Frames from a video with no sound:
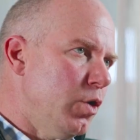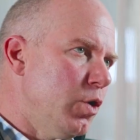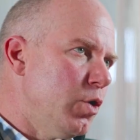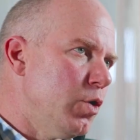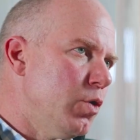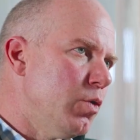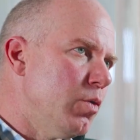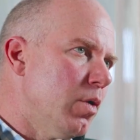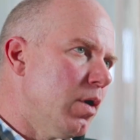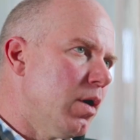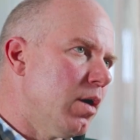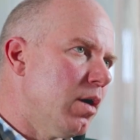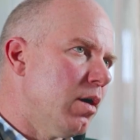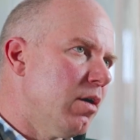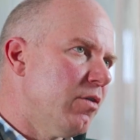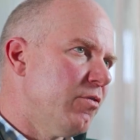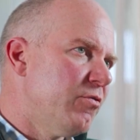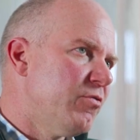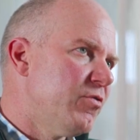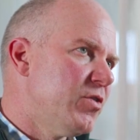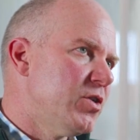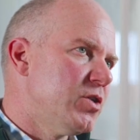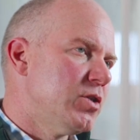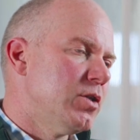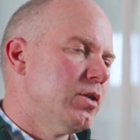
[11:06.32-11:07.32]
who are
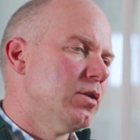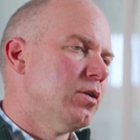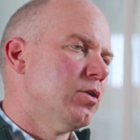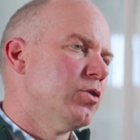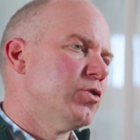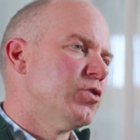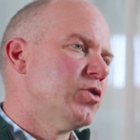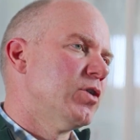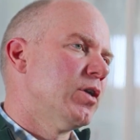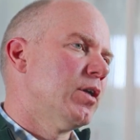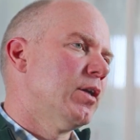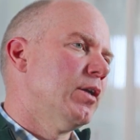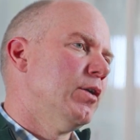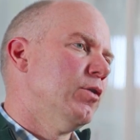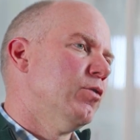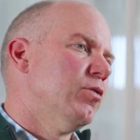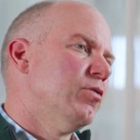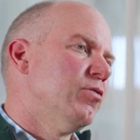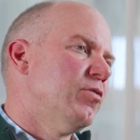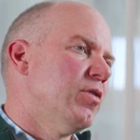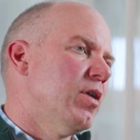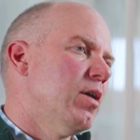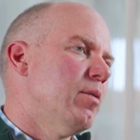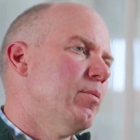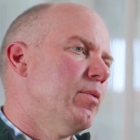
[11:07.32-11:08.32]
physiologically or
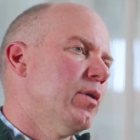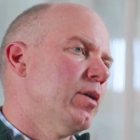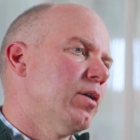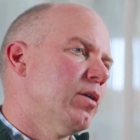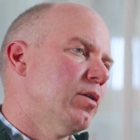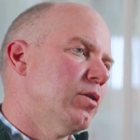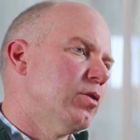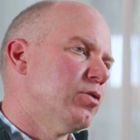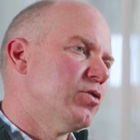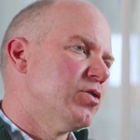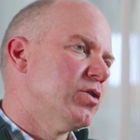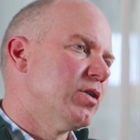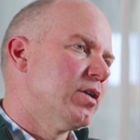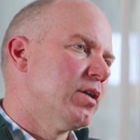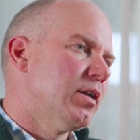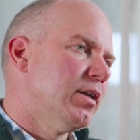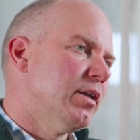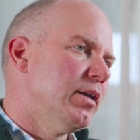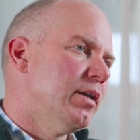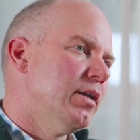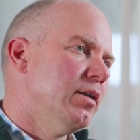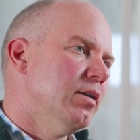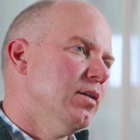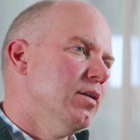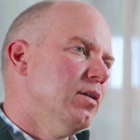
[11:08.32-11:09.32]

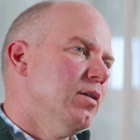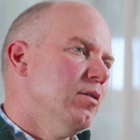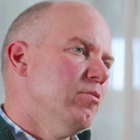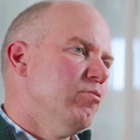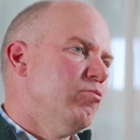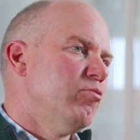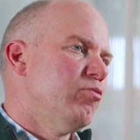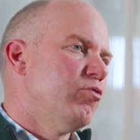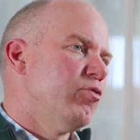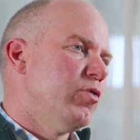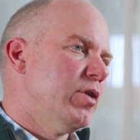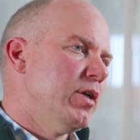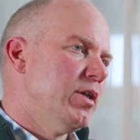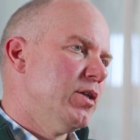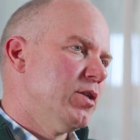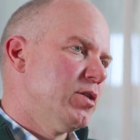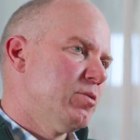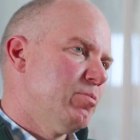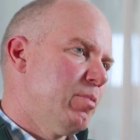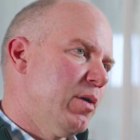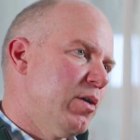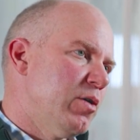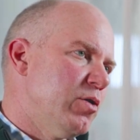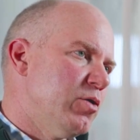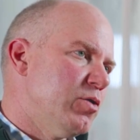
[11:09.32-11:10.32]
pharmacologically
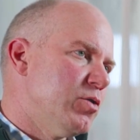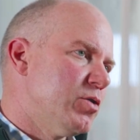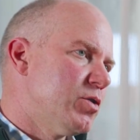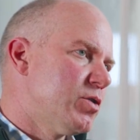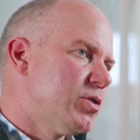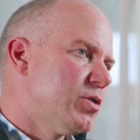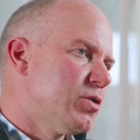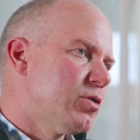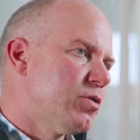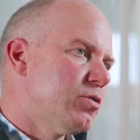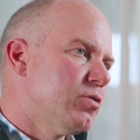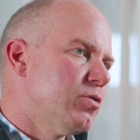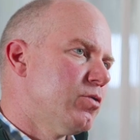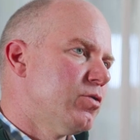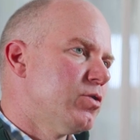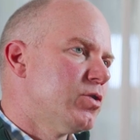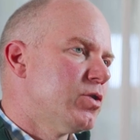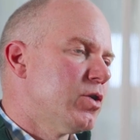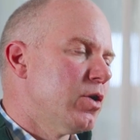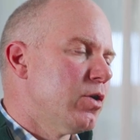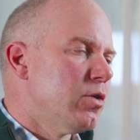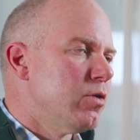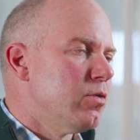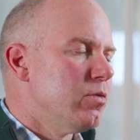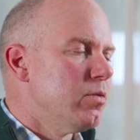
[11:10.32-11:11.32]
predisposed.
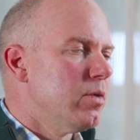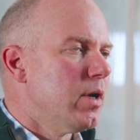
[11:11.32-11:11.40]
So